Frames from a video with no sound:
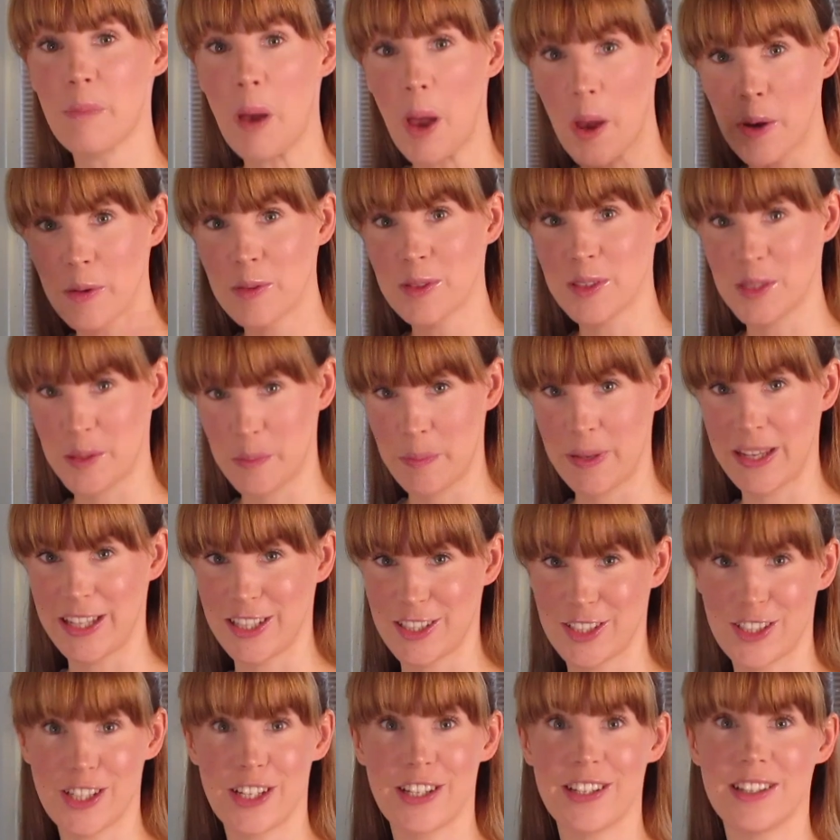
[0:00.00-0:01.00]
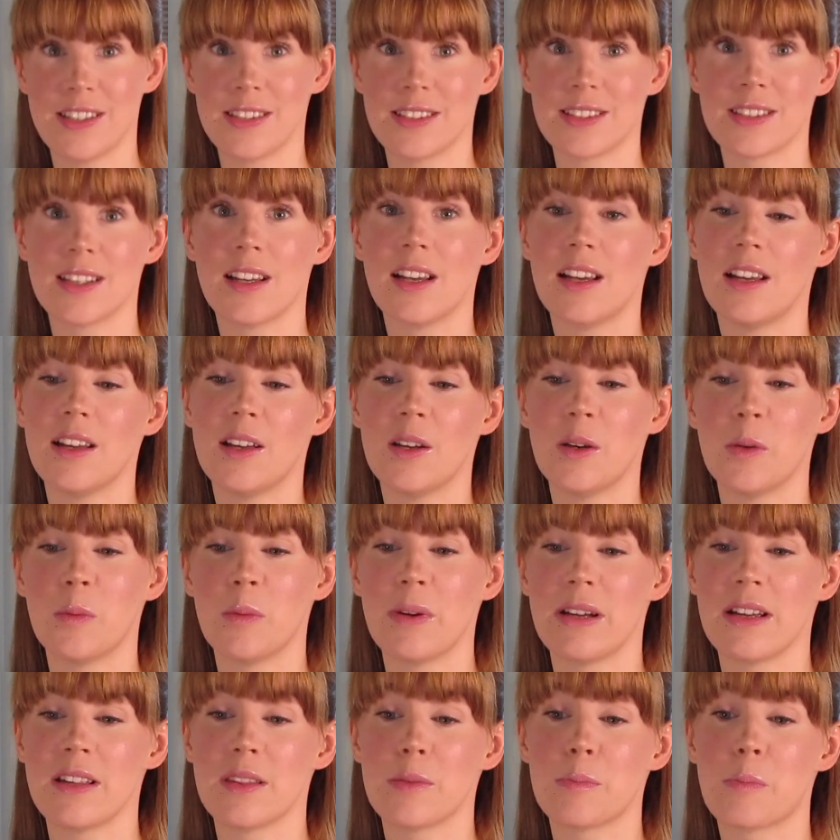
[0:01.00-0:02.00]
posed pictures
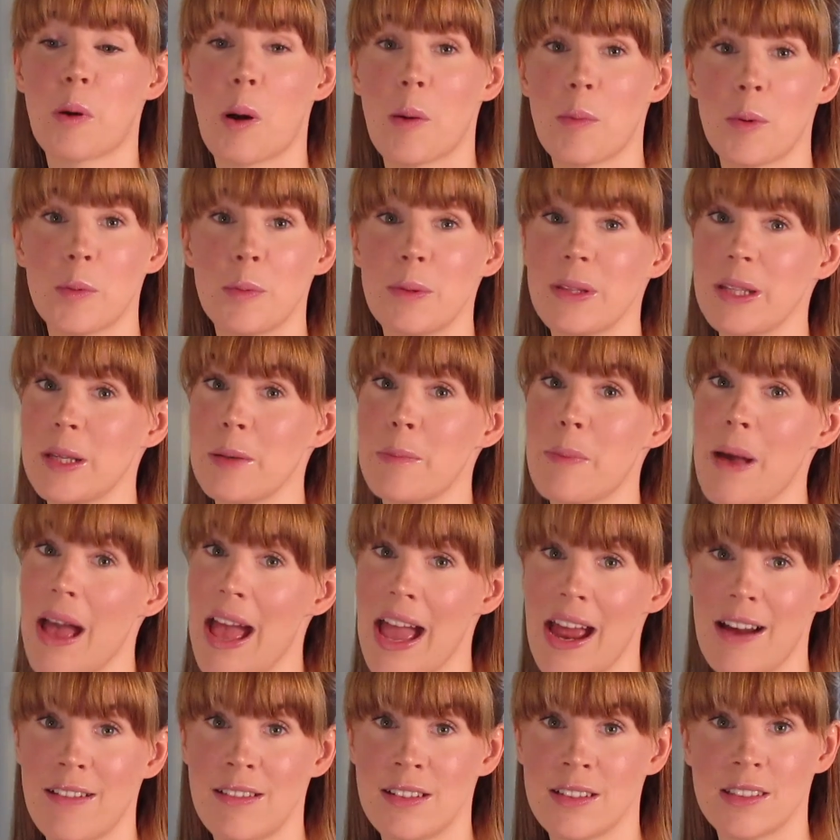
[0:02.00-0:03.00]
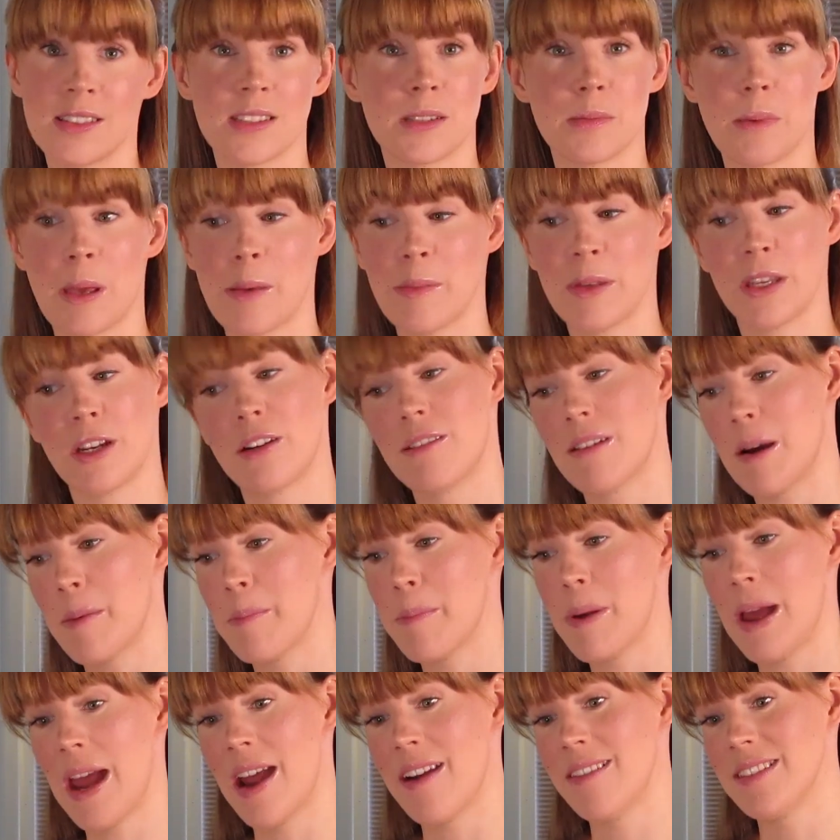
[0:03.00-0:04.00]
with probably your parents, maybe your
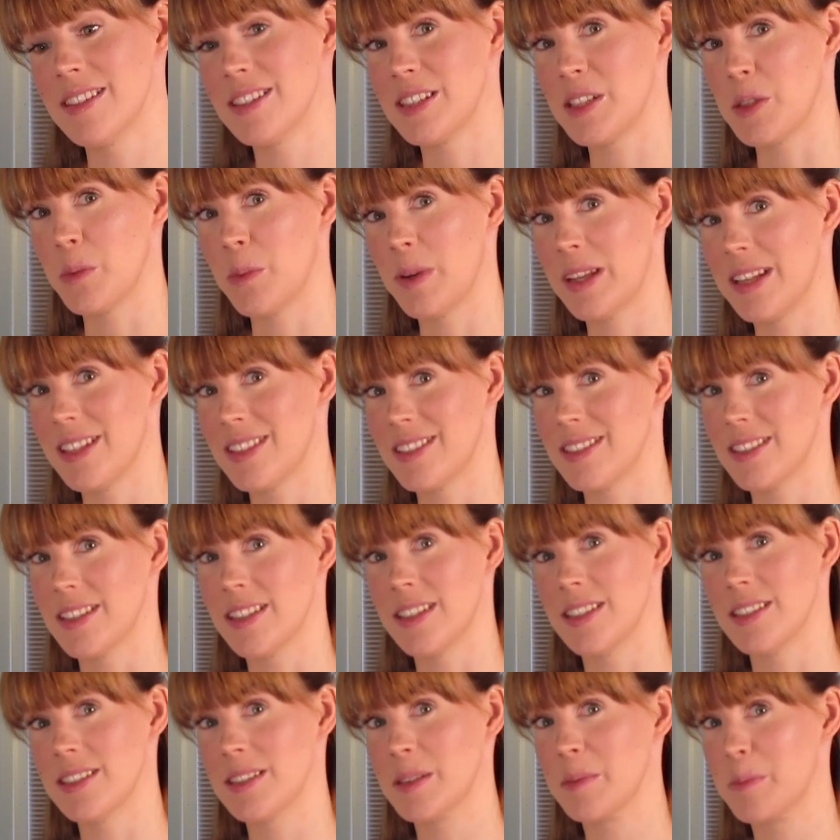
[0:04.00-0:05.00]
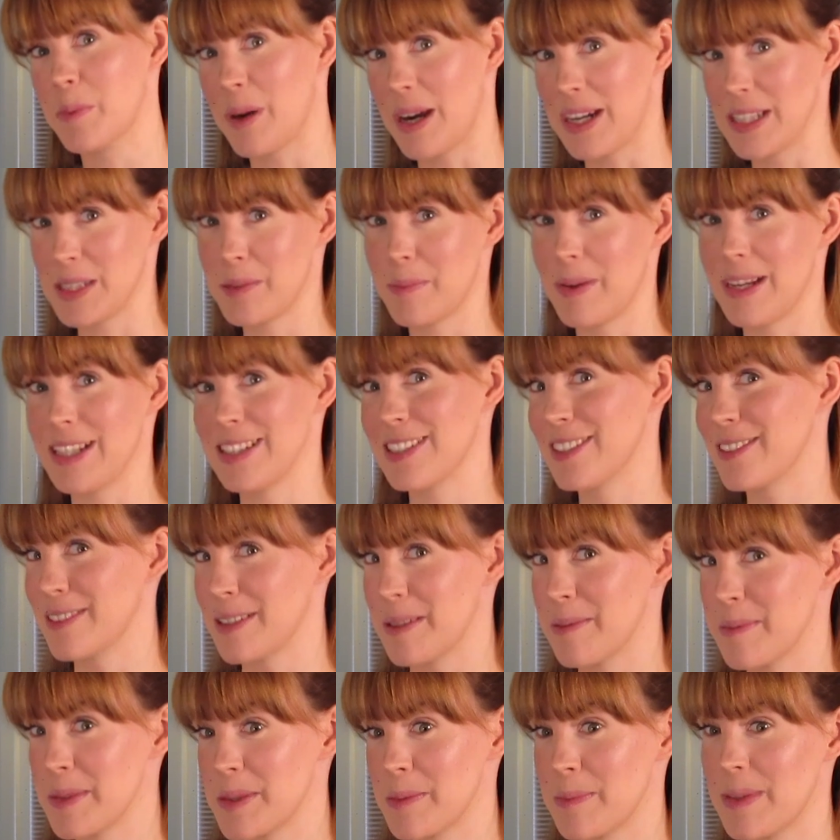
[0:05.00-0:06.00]
grandparents, your witnesses, bridesmaids,
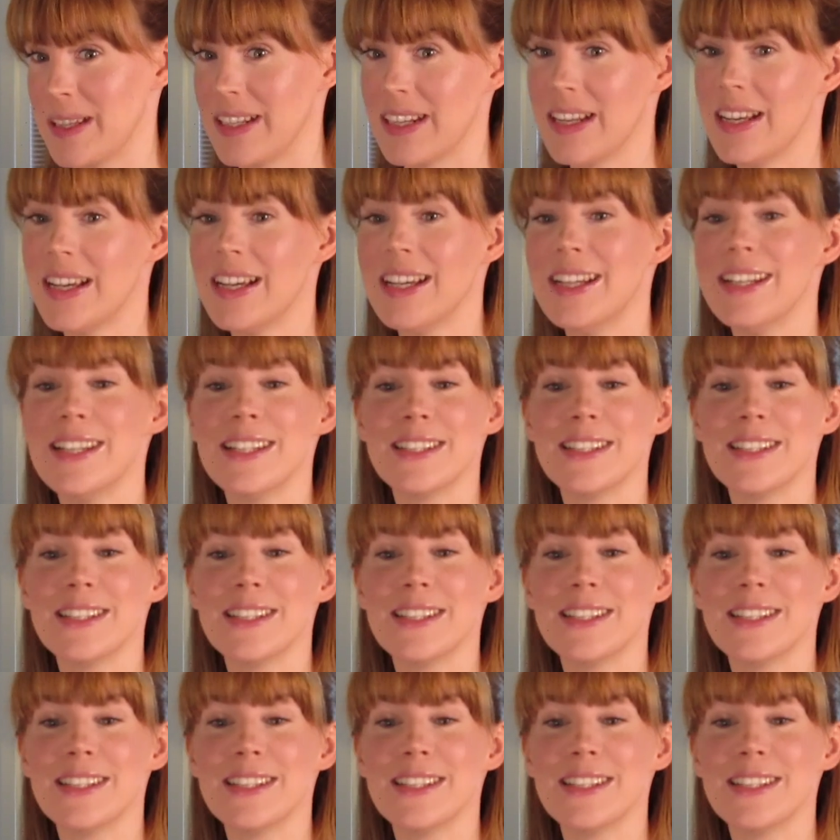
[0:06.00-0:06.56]
groomsmen.